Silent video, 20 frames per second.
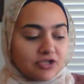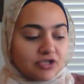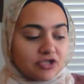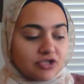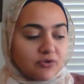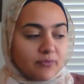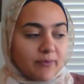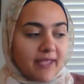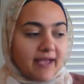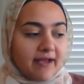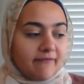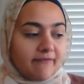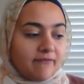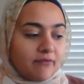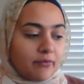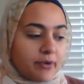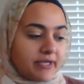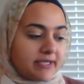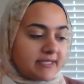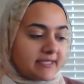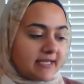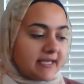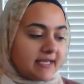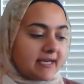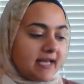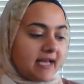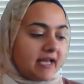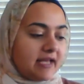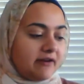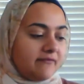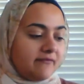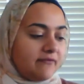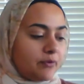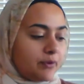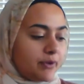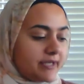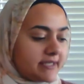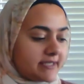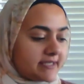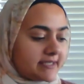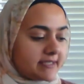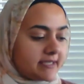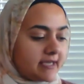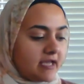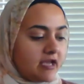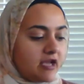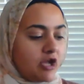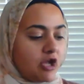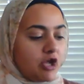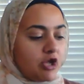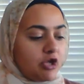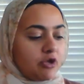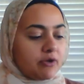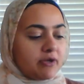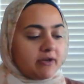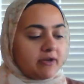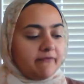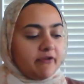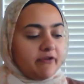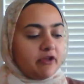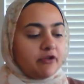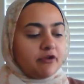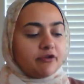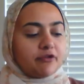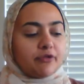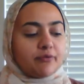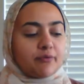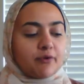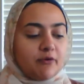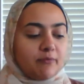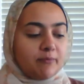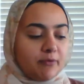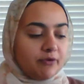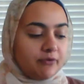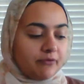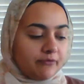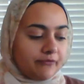So we have voiced and unvoiced. You can feel your throat move.